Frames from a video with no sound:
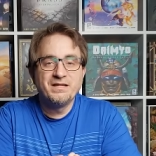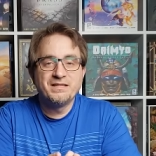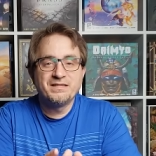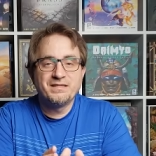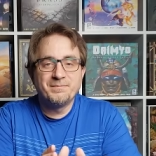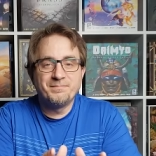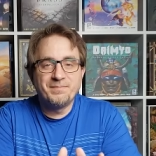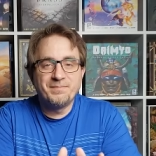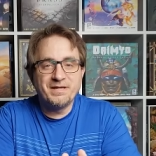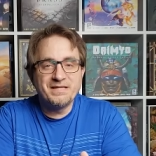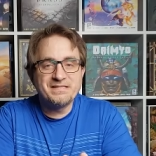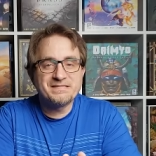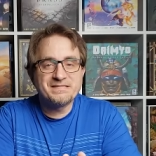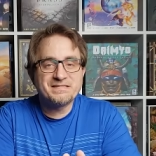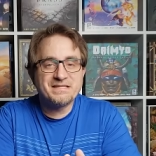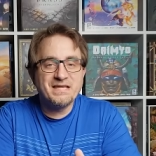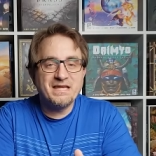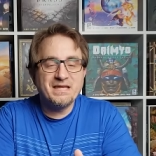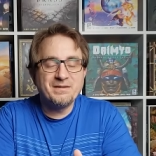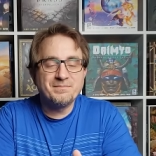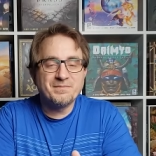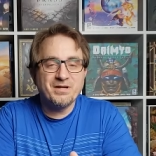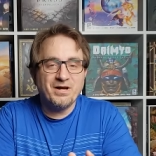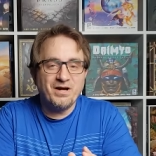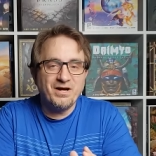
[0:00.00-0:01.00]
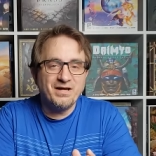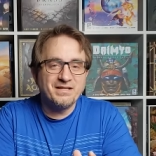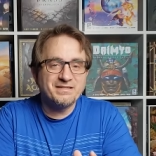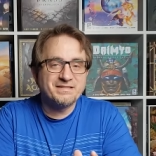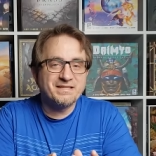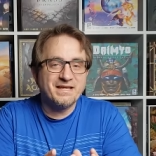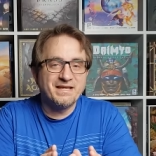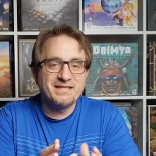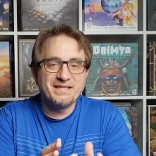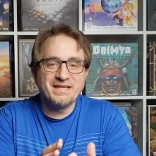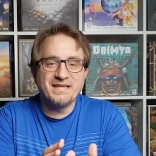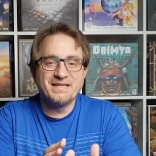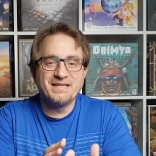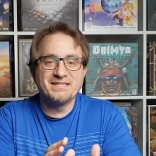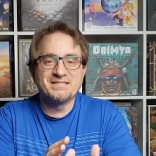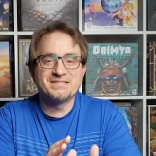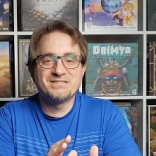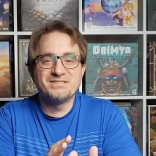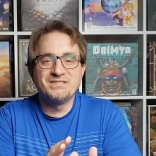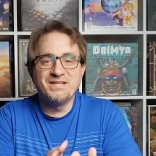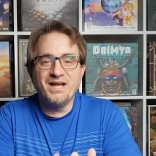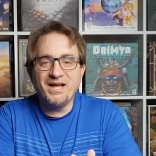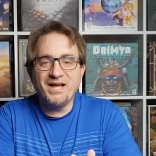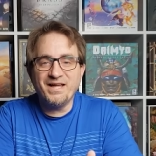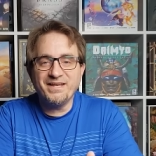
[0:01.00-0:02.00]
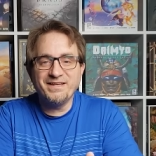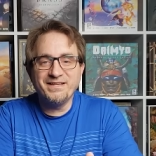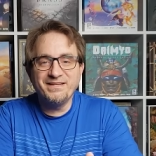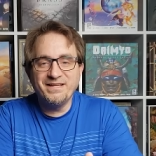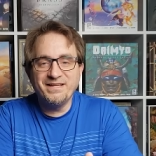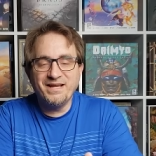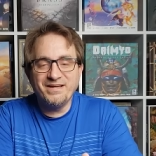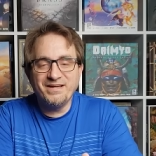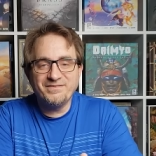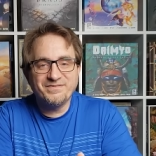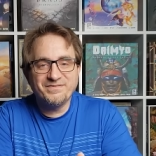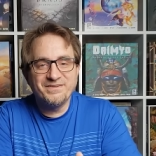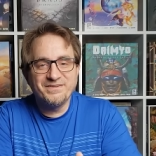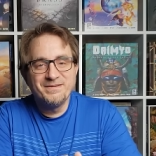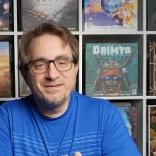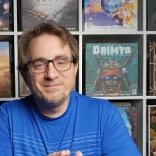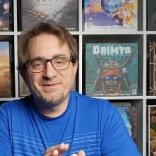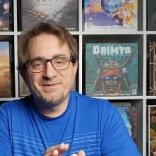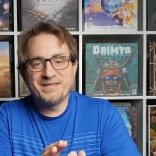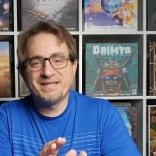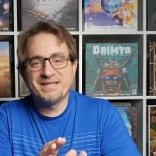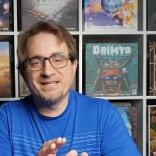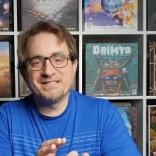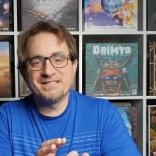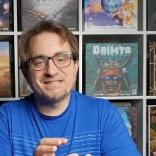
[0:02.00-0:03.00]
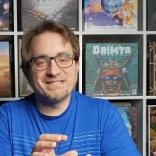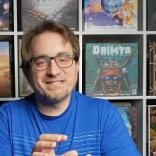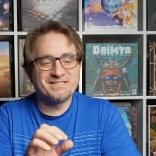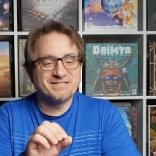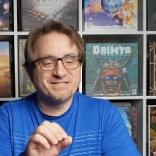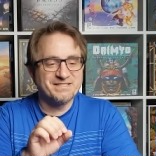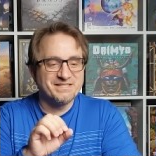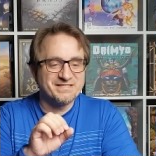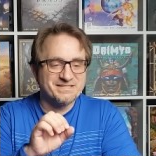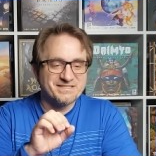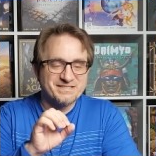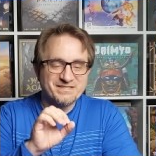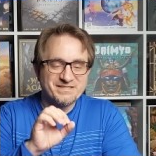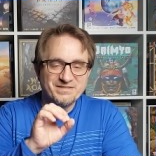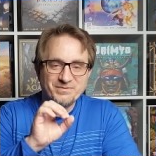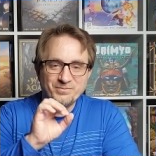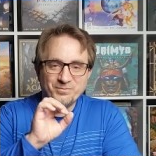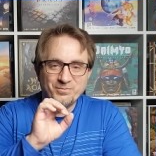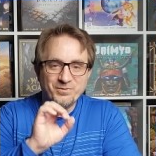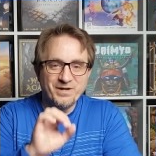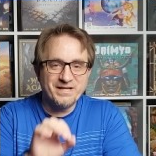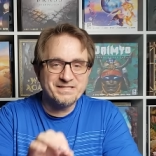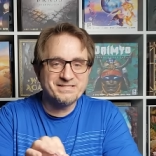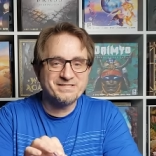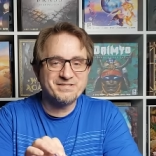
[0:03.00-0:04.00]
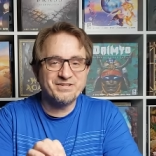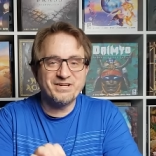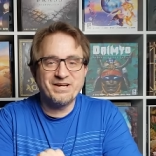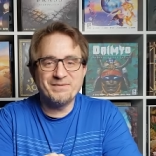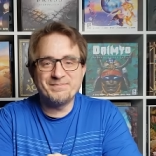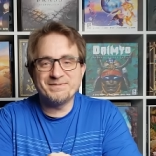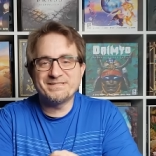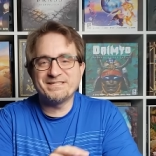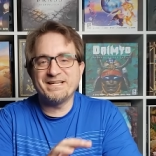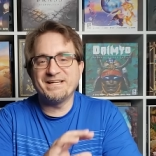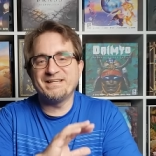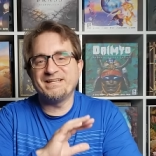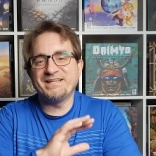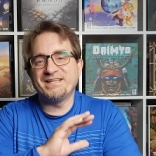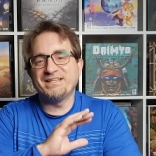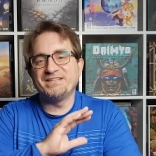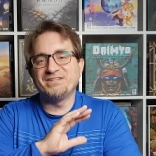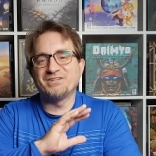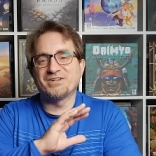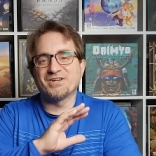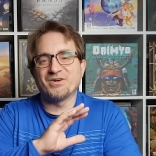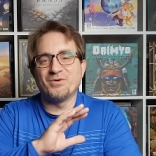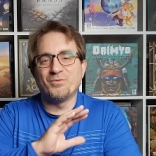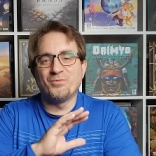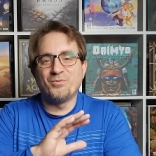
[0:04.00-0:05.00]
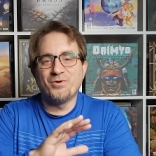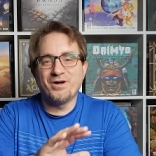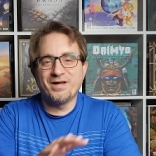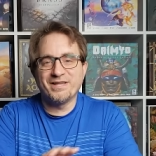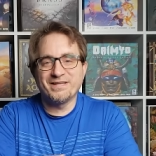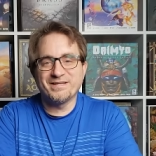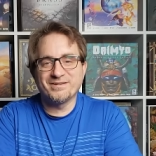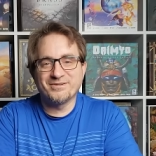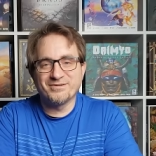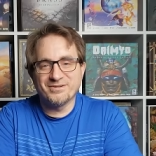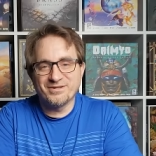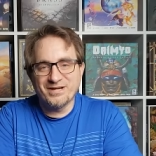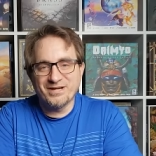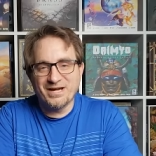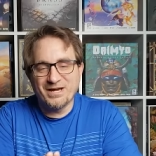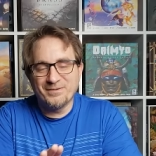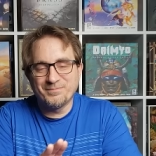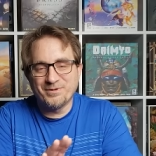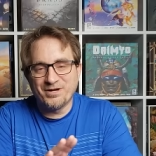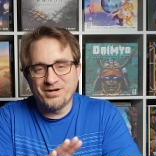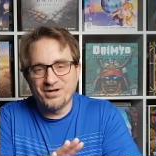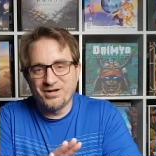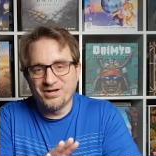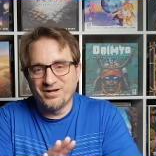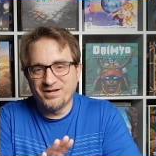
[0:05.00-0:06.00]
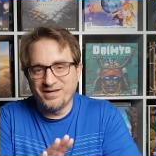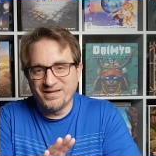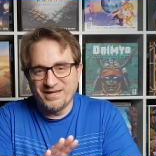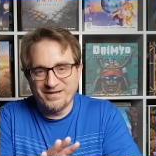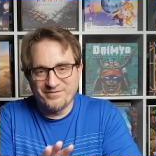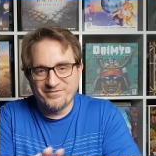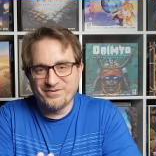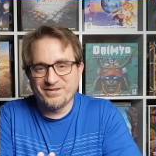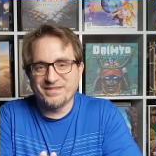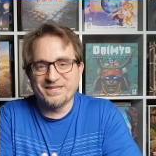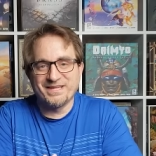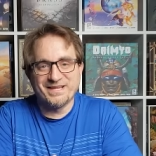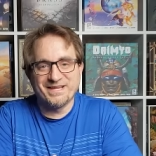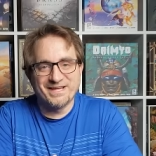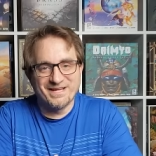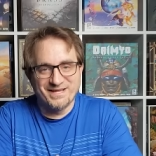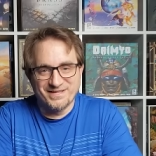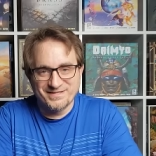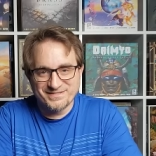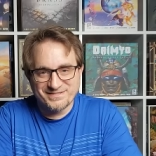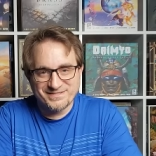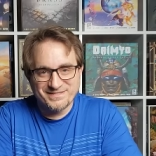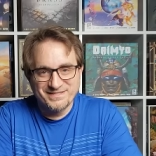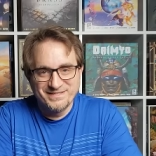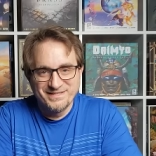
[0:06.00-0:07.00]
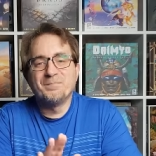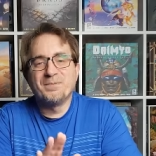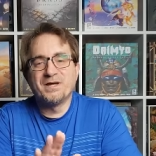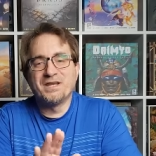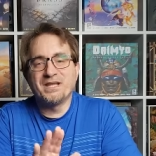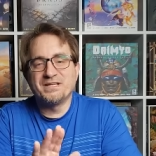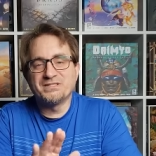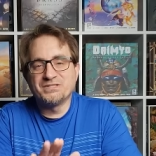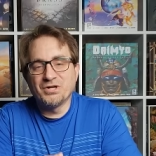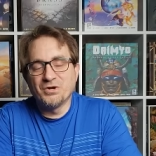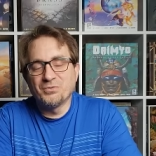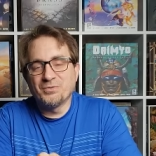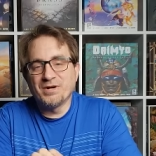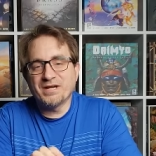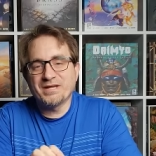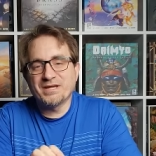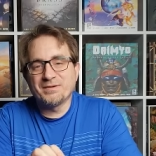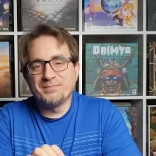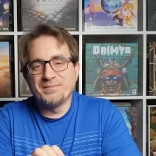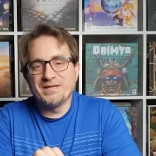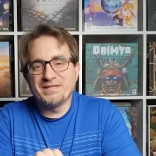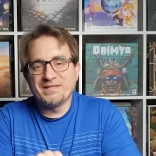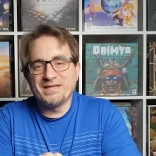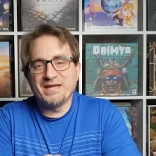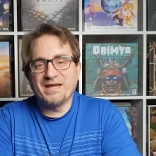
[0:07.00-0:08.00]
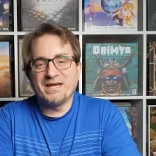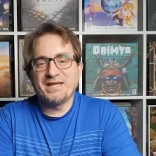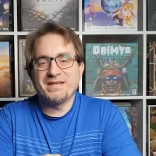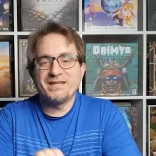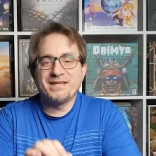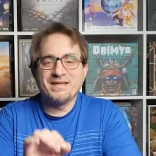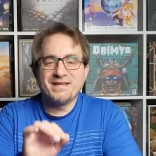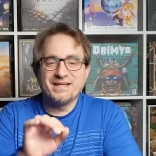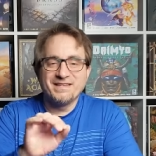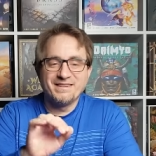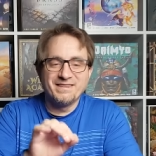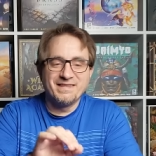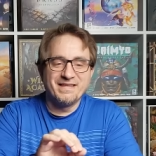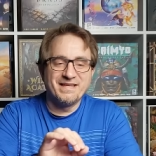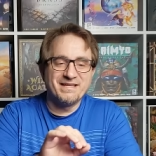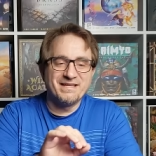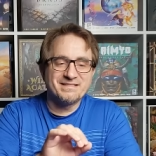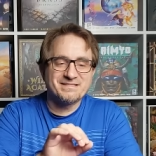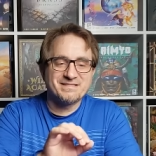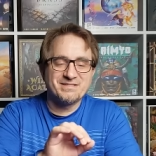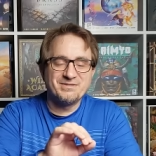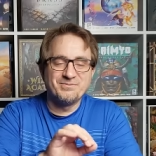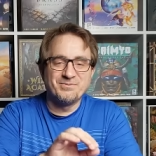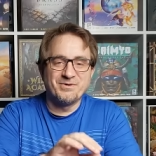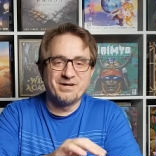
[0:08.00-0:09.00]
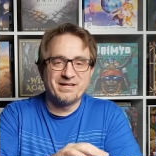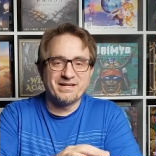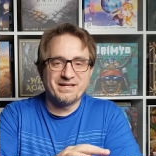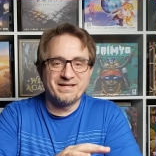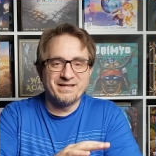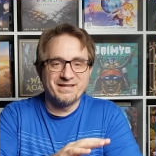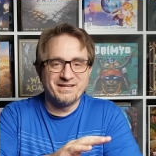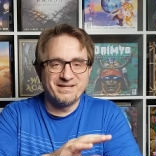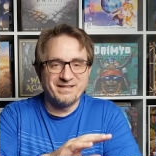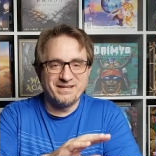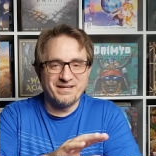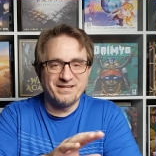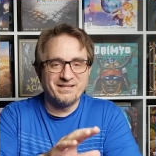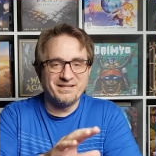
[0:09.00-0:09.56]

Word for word: the base game content is not enough because it just whets your appetite and you're going to want to grab everything else. But I don't recommend that unless you want to,